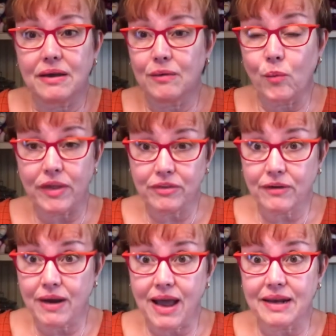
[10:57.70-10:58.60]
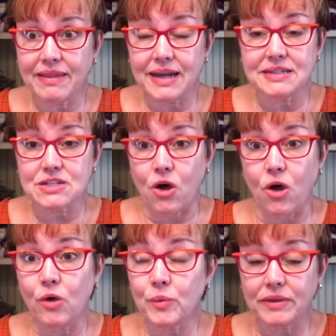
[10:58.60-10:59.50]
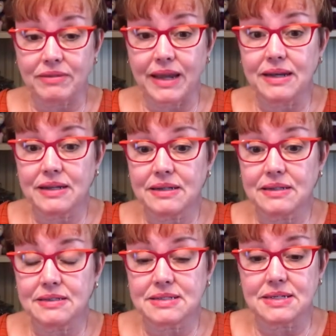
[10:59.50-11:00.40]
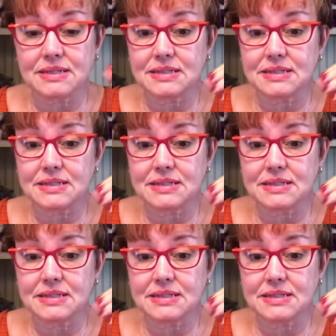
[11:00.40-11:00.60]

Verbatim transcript: Whether or not that is all related to the